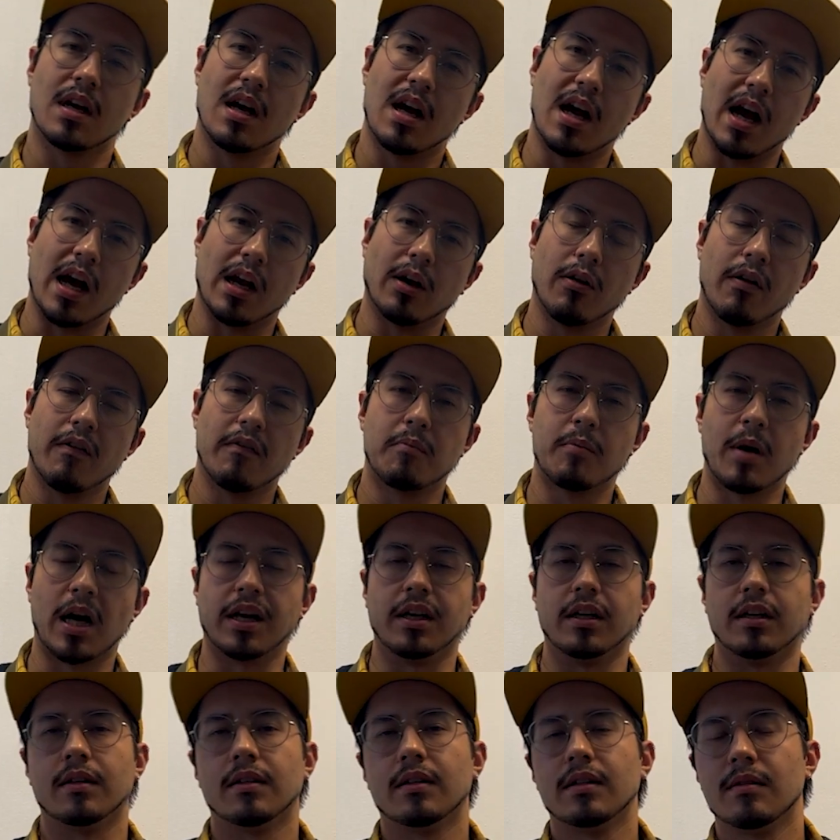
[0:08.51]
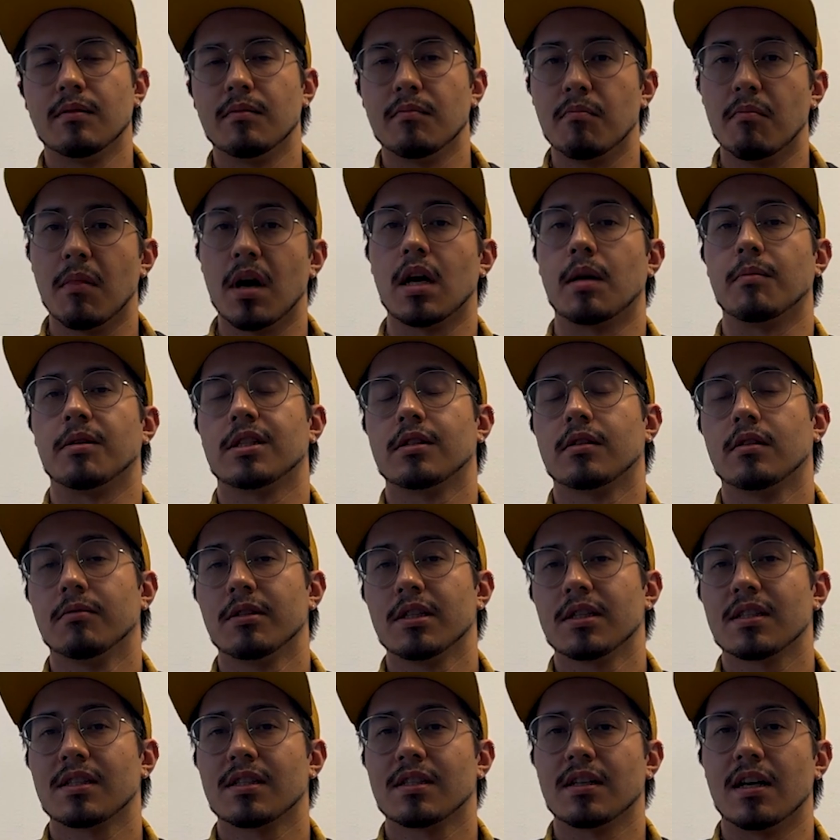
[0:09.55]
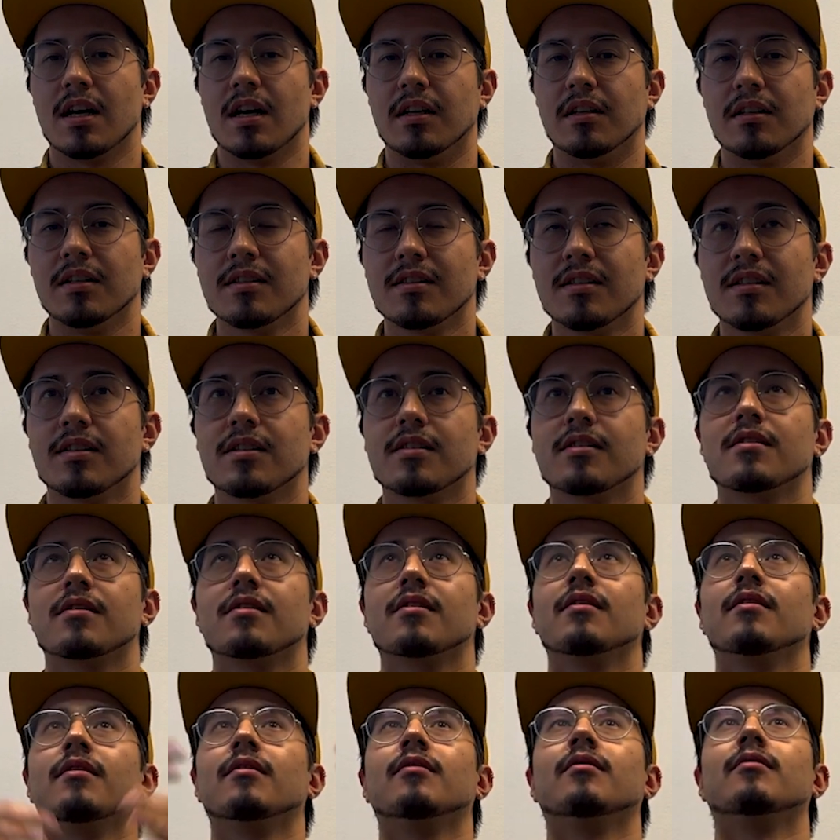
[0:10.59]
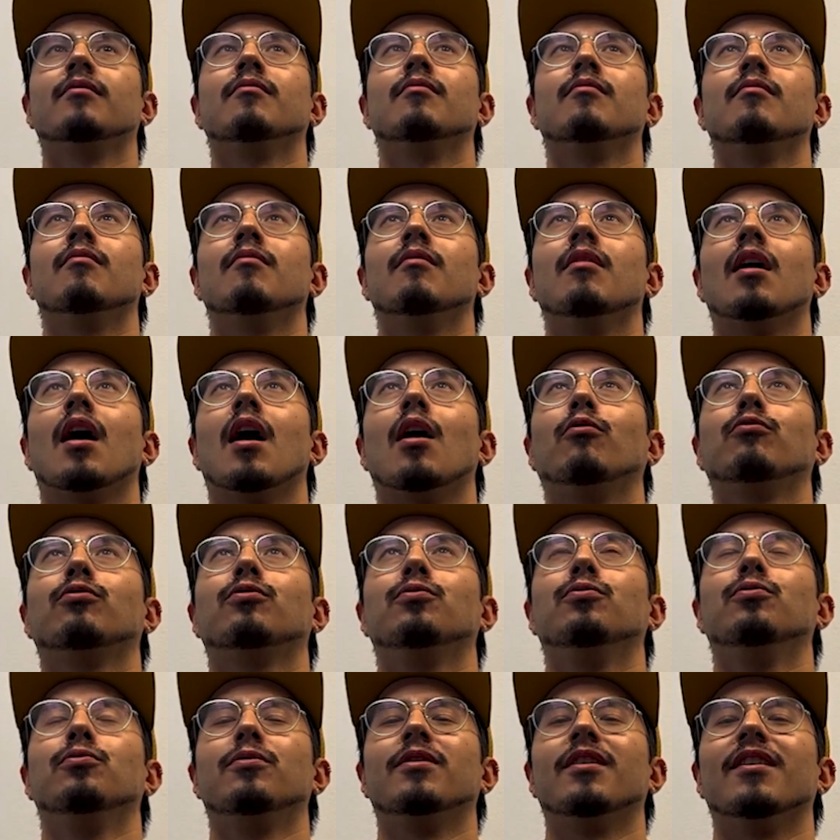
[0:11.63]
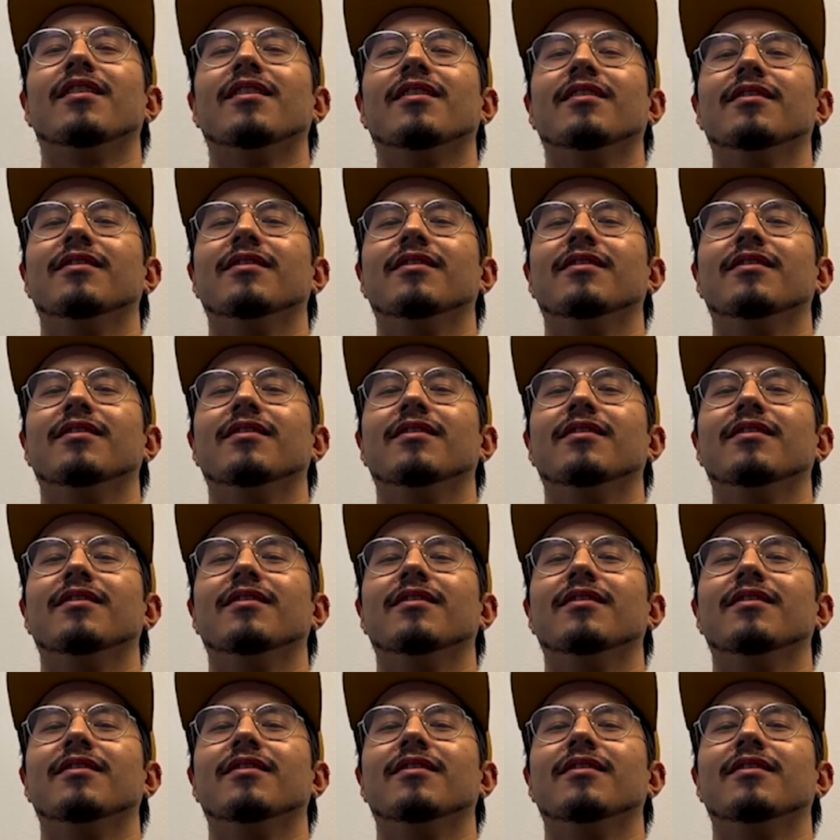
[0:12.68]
Hello everybody, my name is Thomas and this is How to Hookah.